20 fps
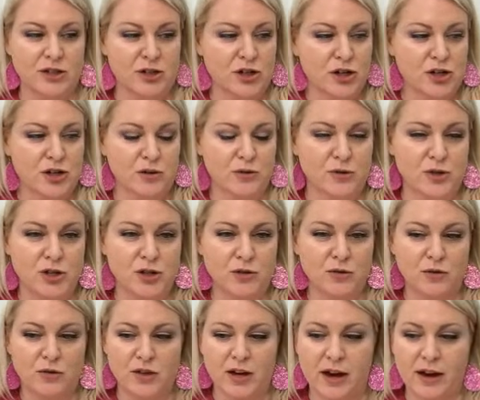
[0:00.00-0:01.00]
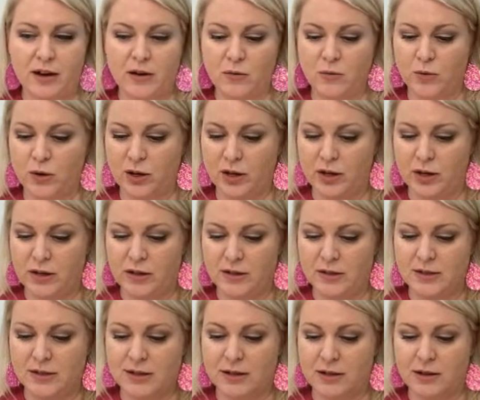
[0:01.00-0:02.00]
showed you, that
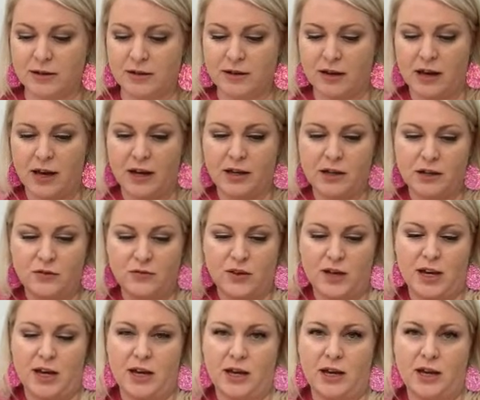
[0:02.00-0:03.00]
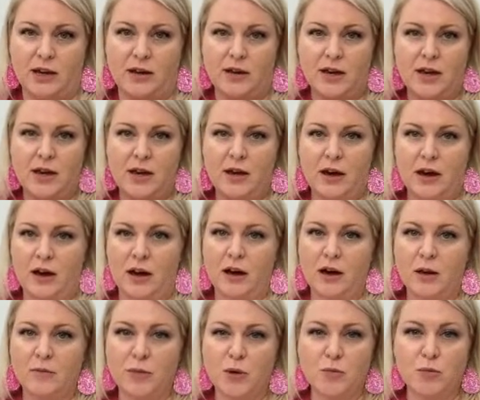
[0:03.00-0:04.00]
was kind of a
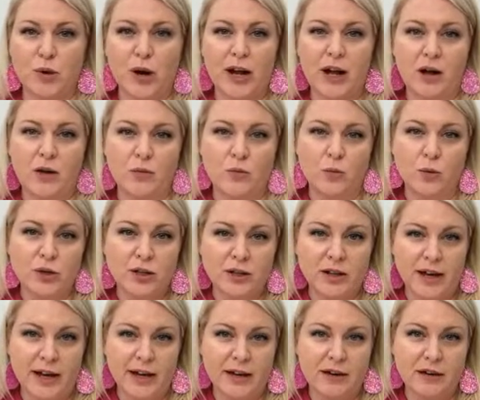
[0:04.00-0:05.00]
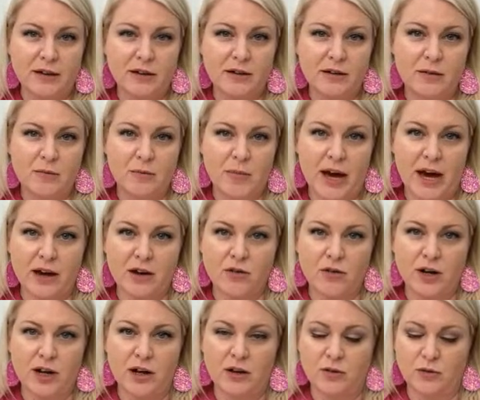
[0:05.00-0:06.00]
brown wood-like
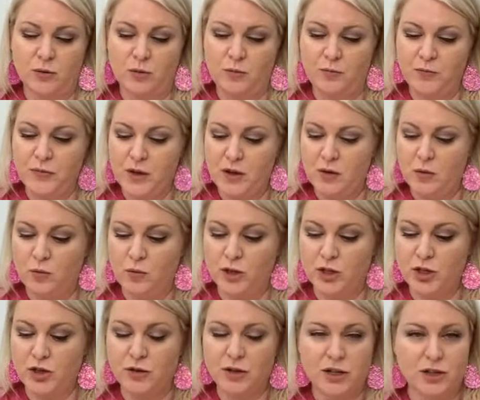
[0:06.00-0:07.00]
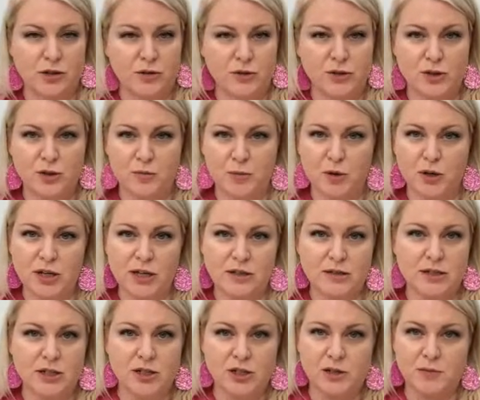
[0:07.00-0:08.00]
background, which you can do super
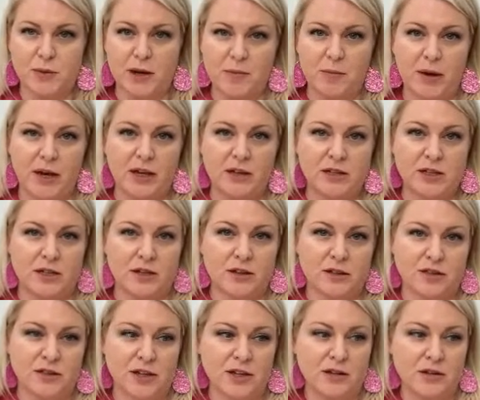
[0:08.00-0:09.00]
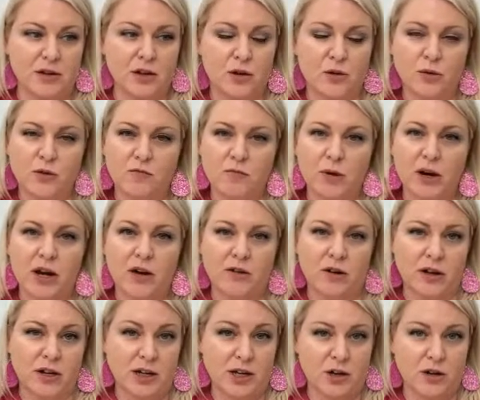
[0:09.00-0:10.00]
easy just by painting a thin coat of brown
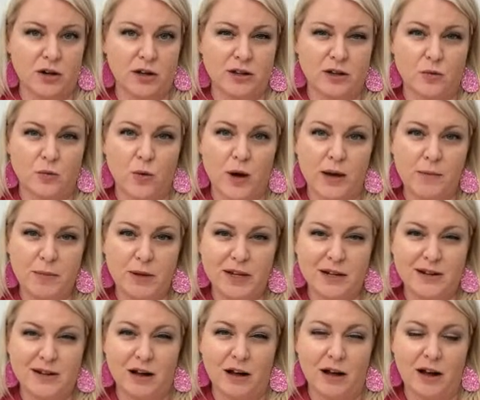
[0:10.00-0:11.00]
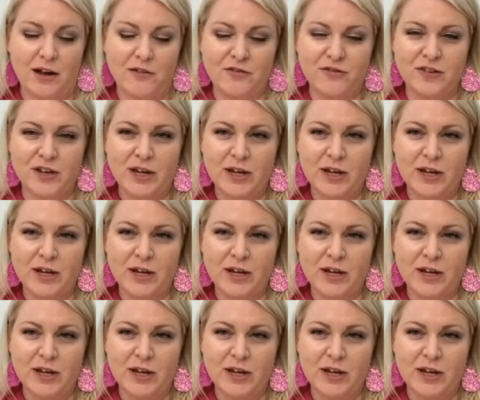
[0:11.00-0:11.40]
on here and then wiping it off.